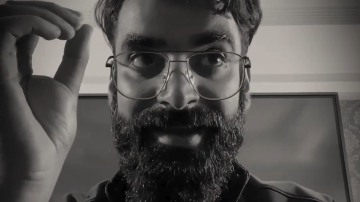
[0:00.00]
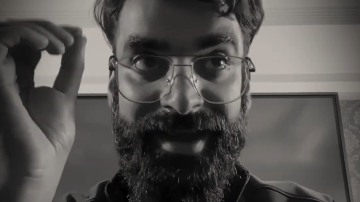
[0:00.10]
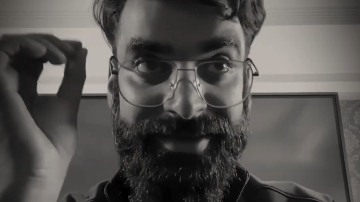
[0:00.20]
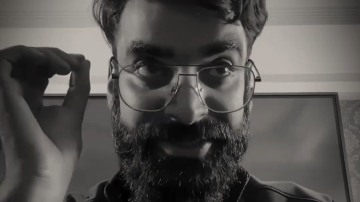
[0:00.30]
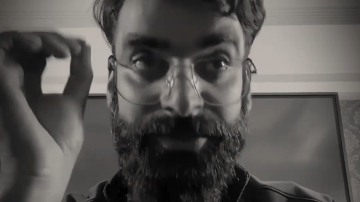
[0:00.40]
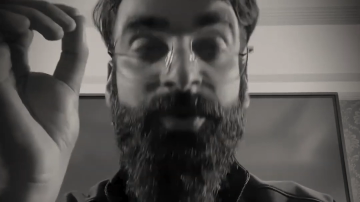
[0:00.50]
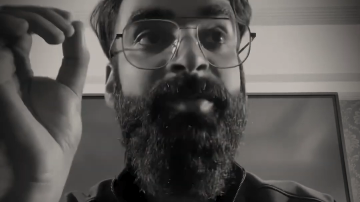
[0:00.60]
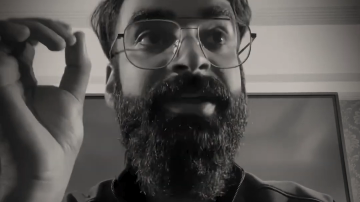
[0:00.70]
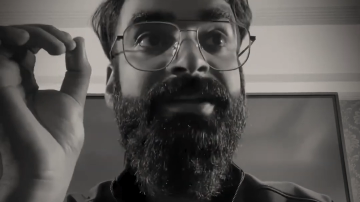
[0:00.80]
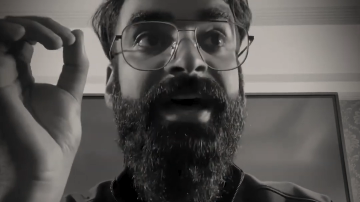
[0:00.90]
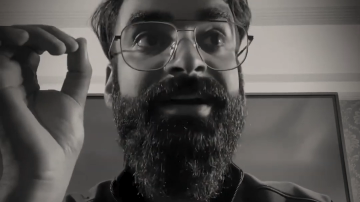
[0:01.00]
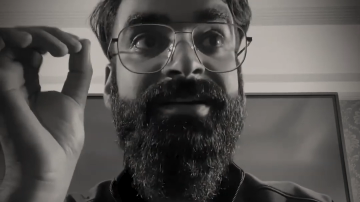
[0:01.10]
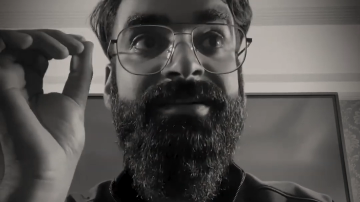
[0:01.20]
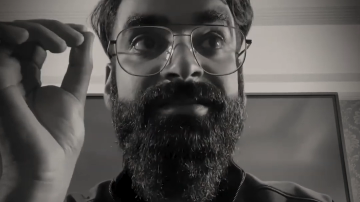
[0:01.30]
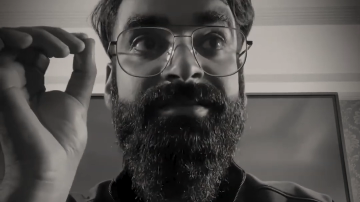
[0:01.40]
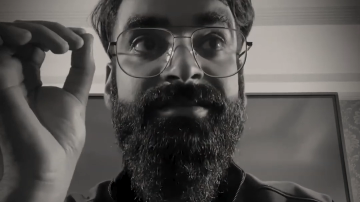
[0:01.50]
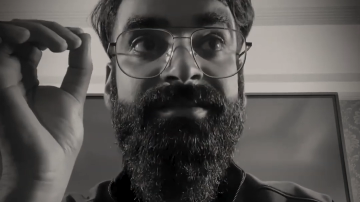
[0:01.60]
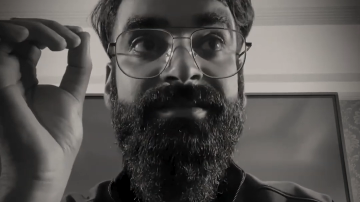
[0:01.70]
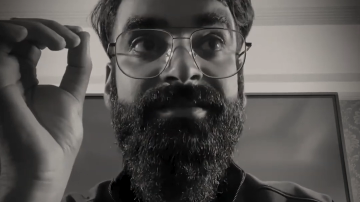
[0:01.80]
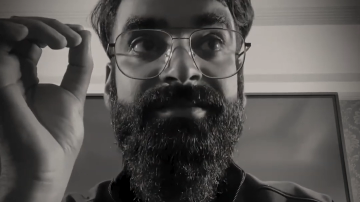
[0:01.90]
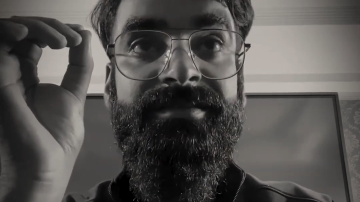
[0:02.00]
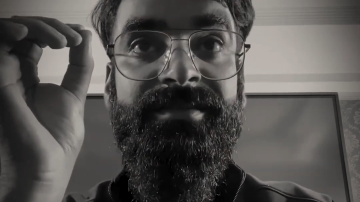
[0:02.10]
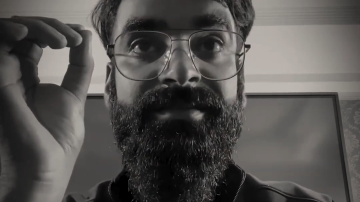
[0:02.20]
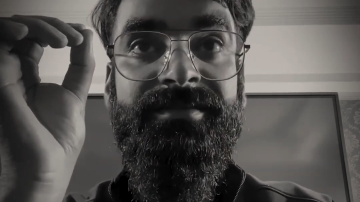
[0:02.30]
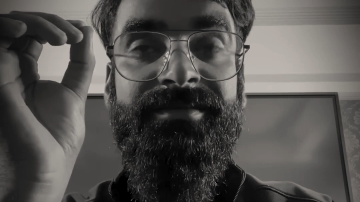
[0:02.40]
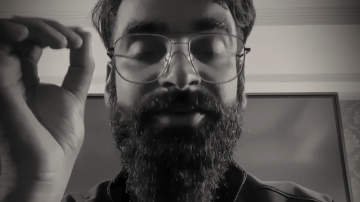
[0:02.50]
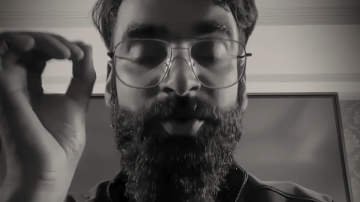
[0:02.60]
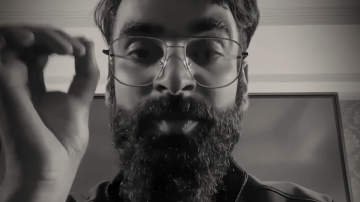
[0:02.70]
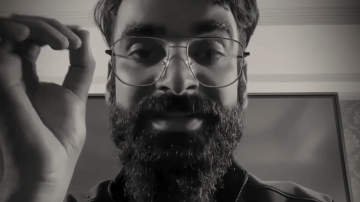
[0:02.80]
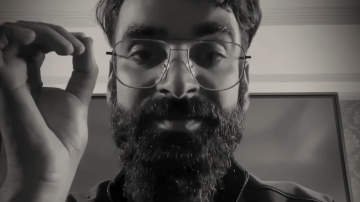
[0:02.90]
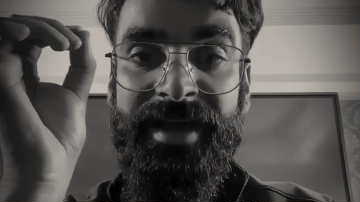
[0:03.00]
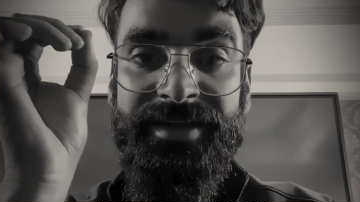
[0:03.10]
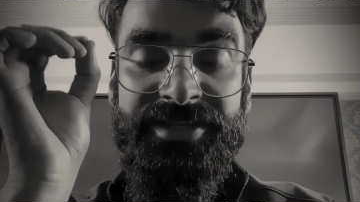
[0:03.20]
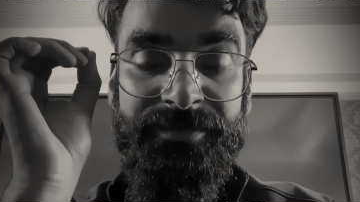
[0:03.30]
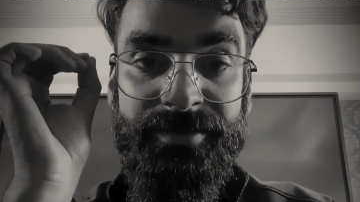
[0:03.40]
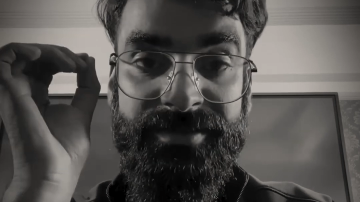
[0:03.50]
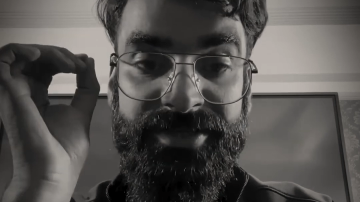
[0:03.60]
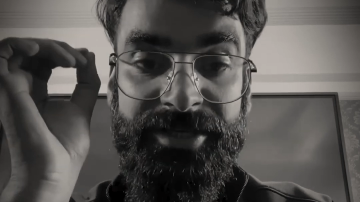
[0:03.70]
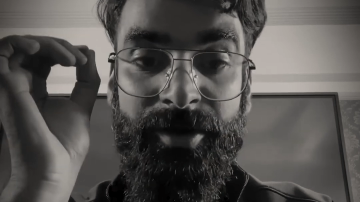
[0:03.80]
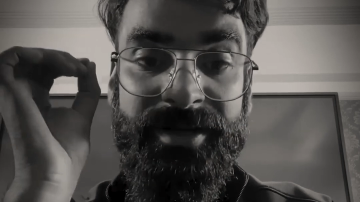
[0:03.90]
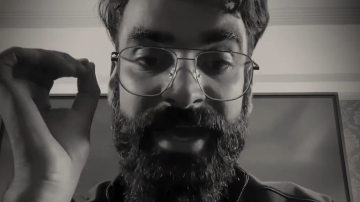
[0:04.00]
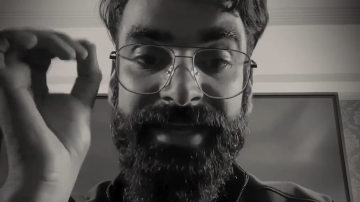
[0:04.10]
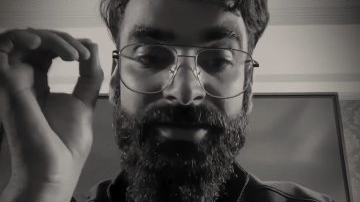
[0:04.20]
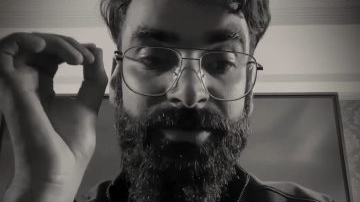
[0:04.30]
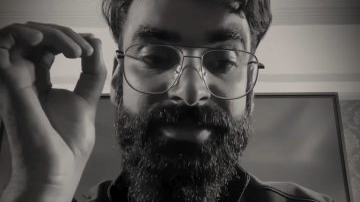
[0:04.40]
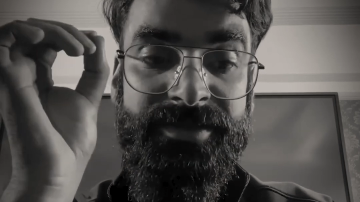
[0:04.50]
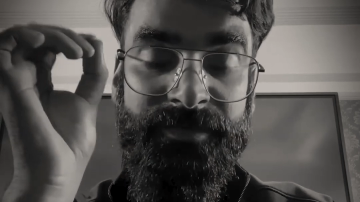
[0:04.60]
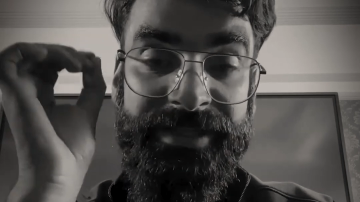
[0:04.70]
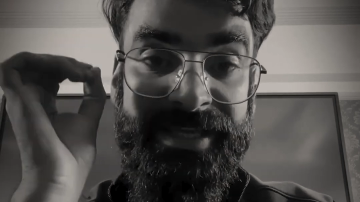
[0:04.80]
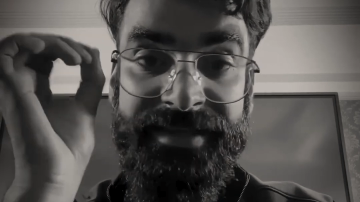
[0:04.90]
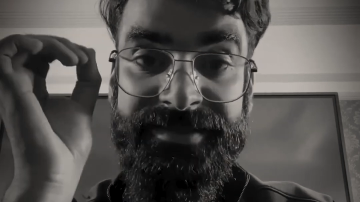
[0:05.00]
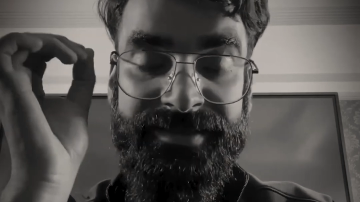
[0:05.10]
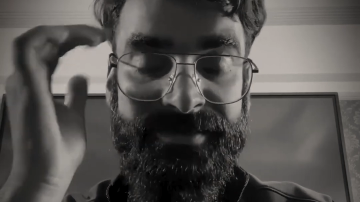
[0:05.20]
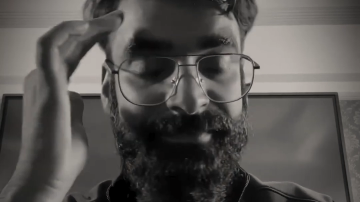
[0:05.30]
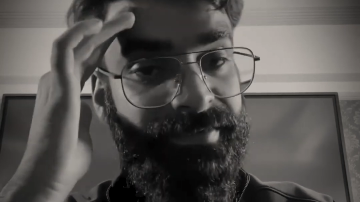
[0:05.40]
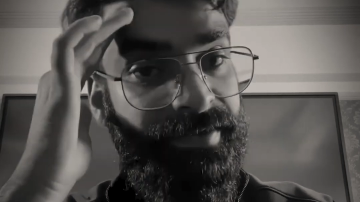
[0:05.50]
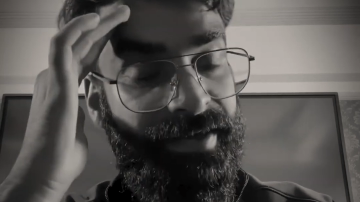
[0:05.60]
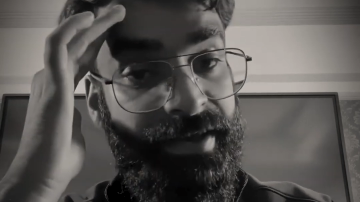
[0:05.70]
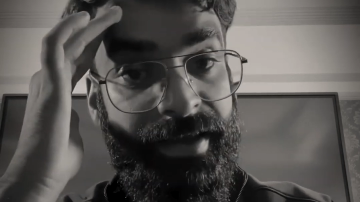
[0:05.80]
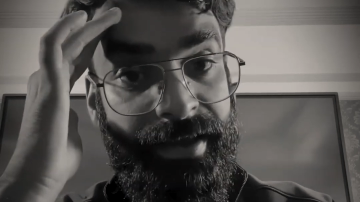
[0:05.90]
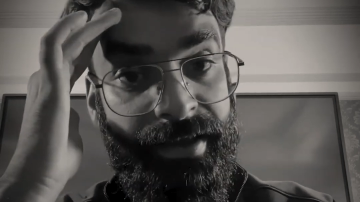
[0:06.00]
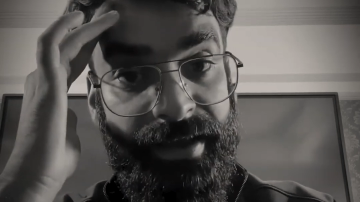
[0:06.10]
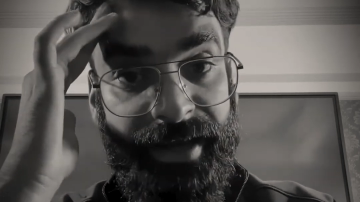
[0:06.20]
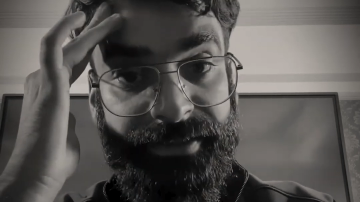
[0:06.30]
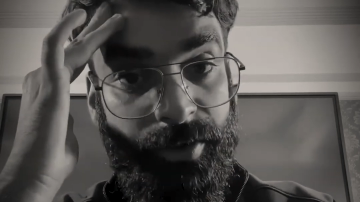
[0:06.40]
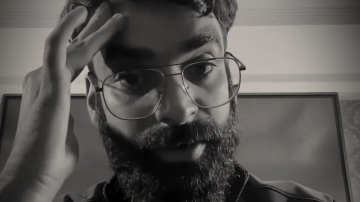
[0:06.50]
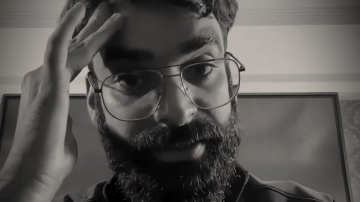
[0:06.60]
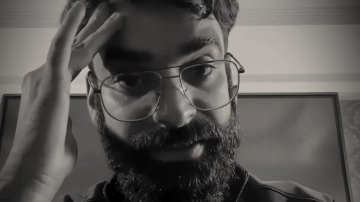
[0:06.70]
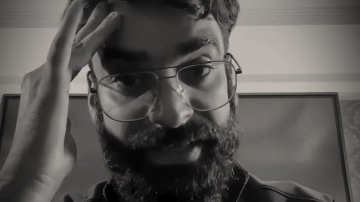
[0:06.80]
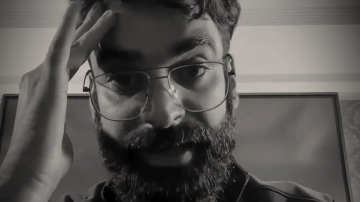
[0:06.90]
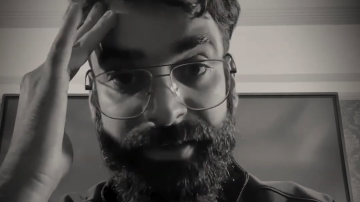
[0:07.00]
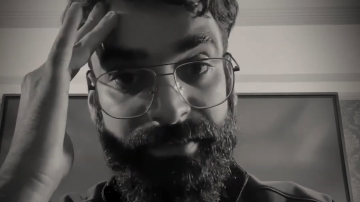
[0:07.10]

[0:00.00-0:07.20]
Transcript: and she told me that two months back she was she got diagnosed with the cancer and the doctors had